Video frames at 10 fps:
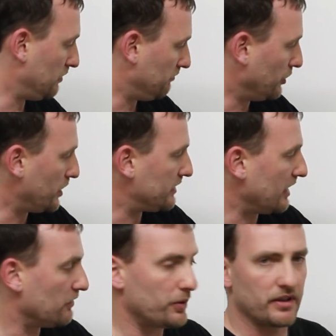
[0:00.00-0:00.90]
Notice I
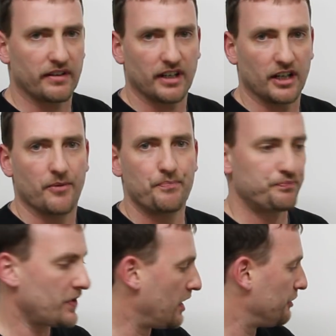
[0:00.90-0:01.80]
wrote this here.
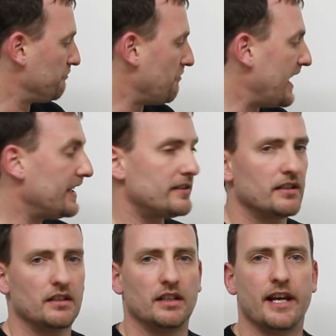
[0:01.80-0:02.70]
Write
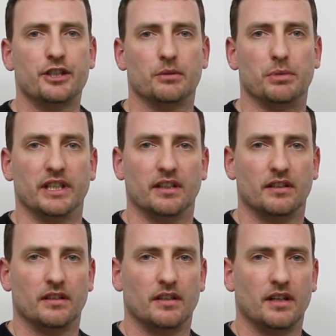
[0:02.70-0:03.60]
legibly.
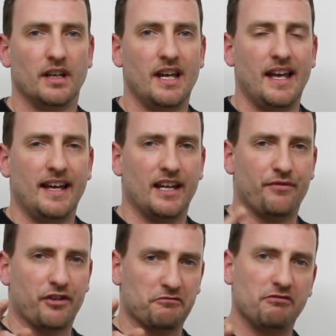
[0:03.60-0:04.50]

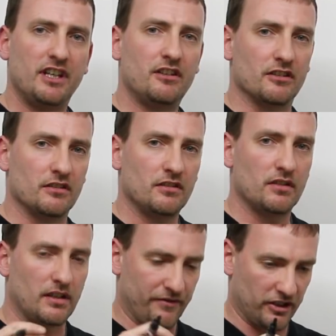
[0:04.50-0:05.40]
If
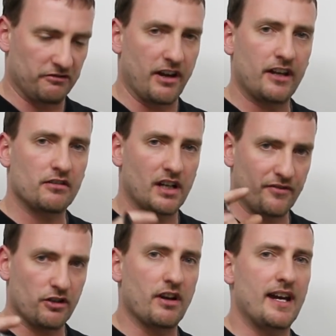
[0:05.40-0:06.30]
the grader of
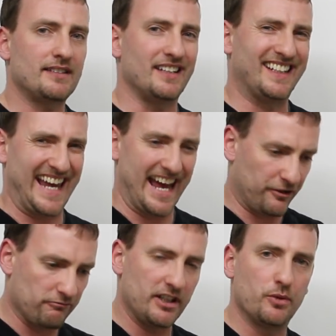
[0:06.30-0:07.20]
your essay can't
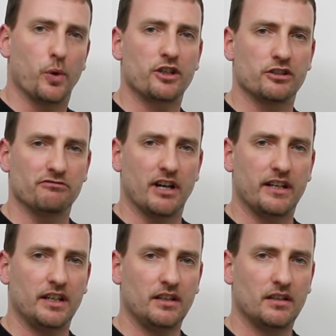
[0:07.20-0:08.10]
read what you're
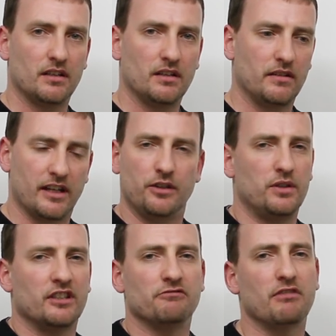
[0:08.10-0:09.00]
writing, then you
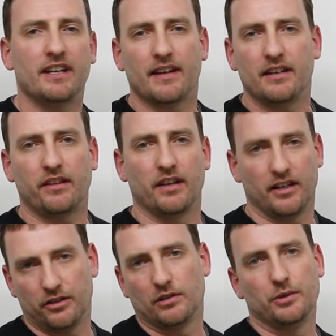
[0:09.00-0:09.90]
didn't write anything
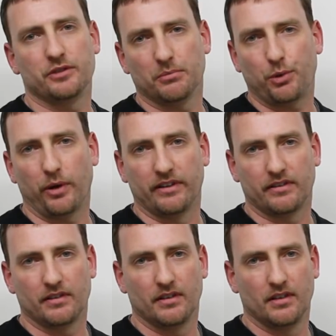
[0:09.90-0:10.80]
and you're losing
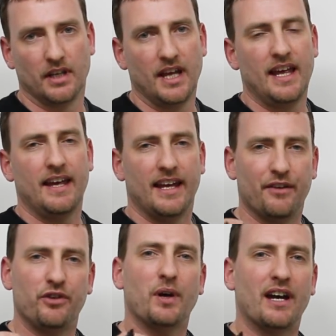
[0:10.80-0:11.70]
points.
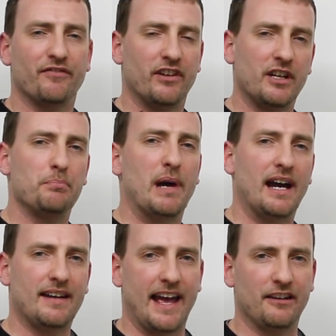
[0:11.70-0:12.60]
If you have very
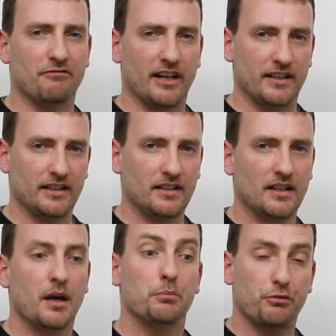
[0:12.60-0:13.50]
bad handwriting,
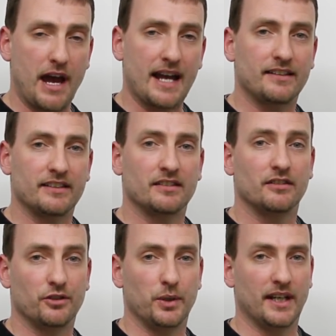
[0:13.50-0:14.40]
practice
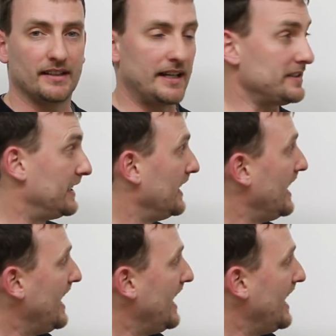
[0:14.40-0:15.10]
doing it nicely.